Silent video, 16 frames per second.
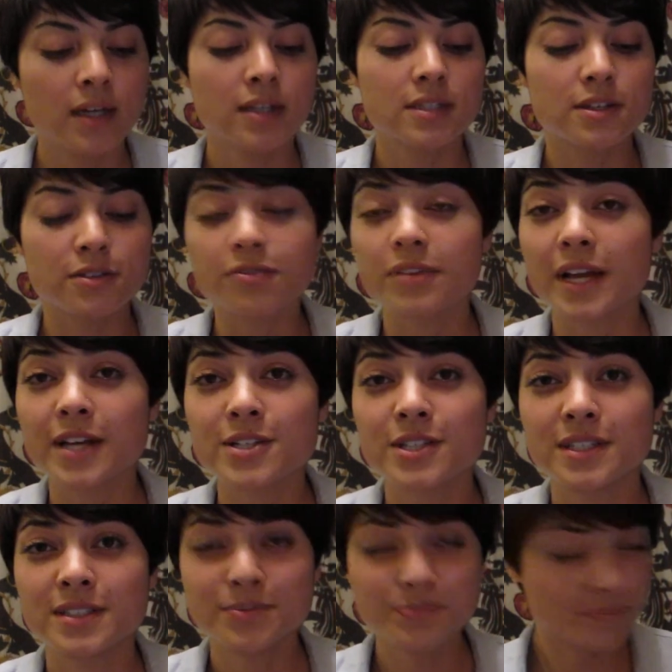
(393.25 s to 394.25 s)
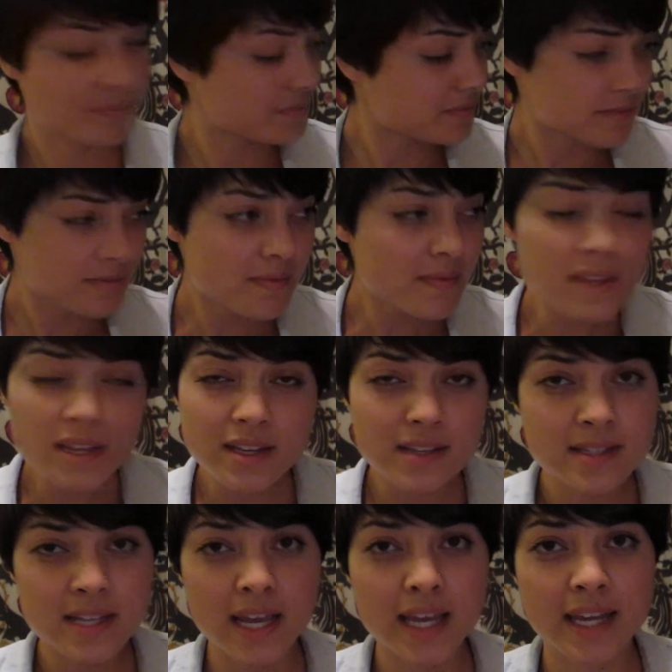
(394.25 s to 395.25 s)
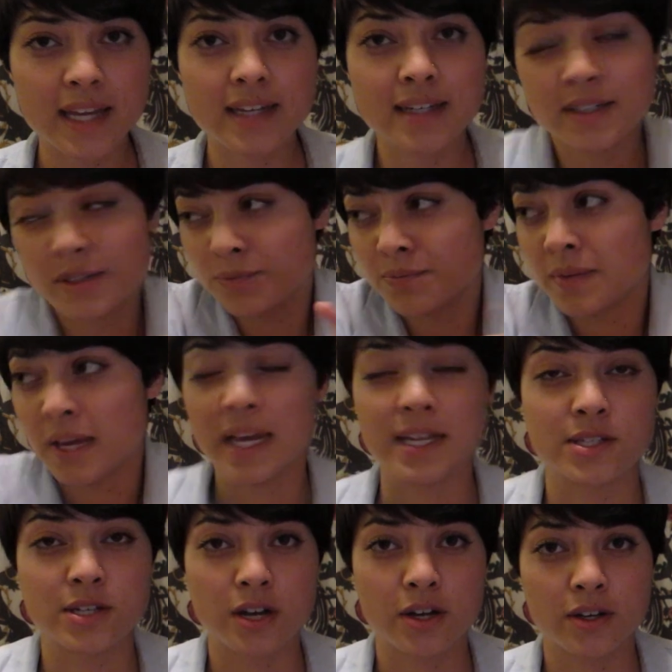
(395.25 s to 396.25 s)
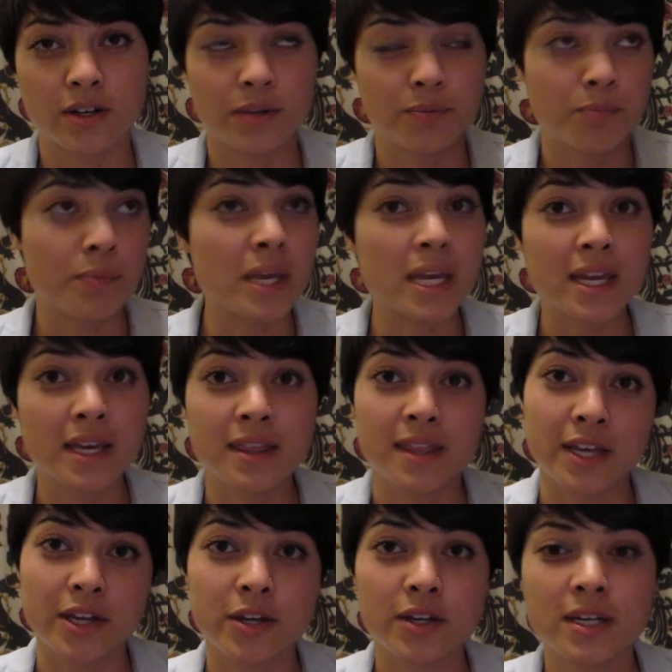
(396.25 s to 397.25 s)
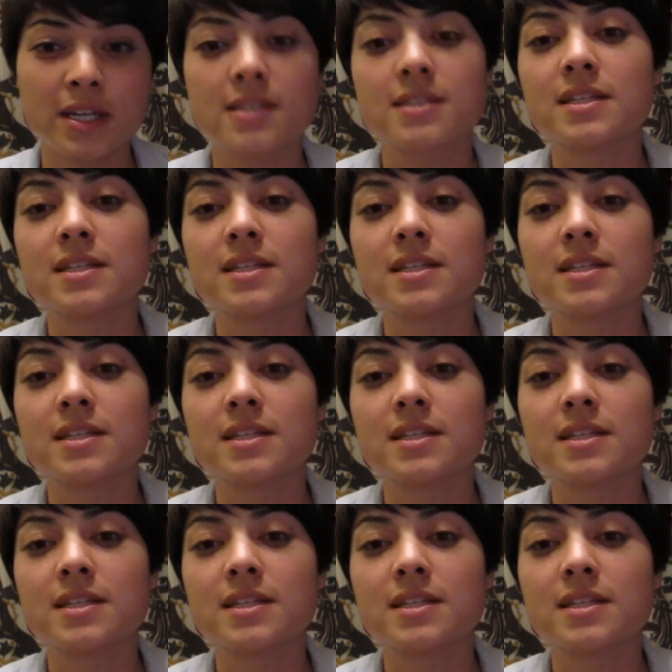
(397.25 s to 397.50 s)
Deflection, saying it's not me, thank goodness.